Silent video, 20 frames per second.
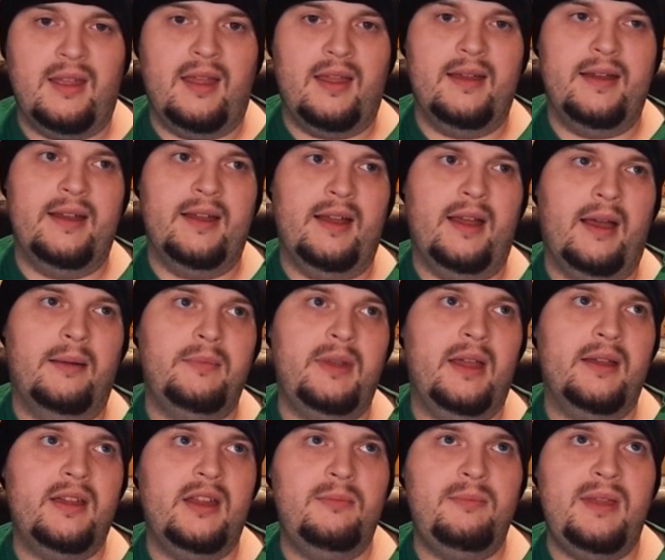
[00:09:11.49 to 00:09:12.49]
I'm
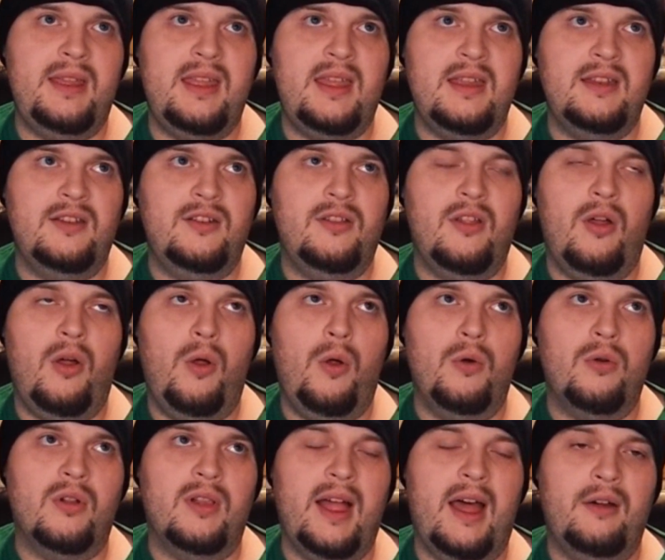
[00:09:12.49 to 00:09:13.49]
not going to be into the
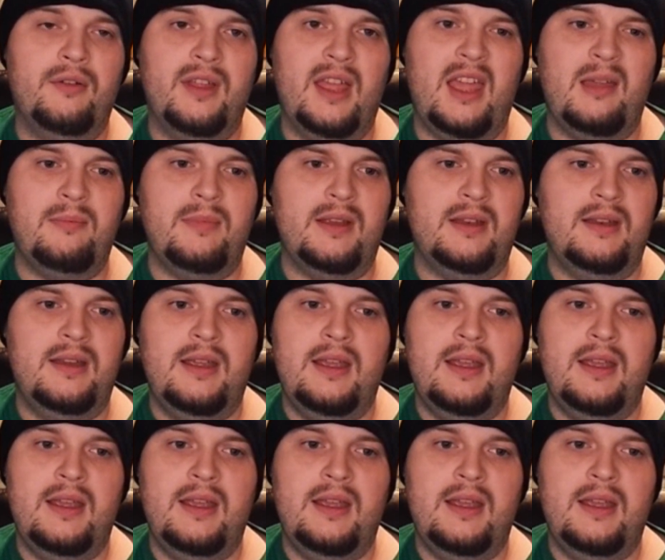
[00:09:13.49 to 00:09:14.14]
whole cloud gaming.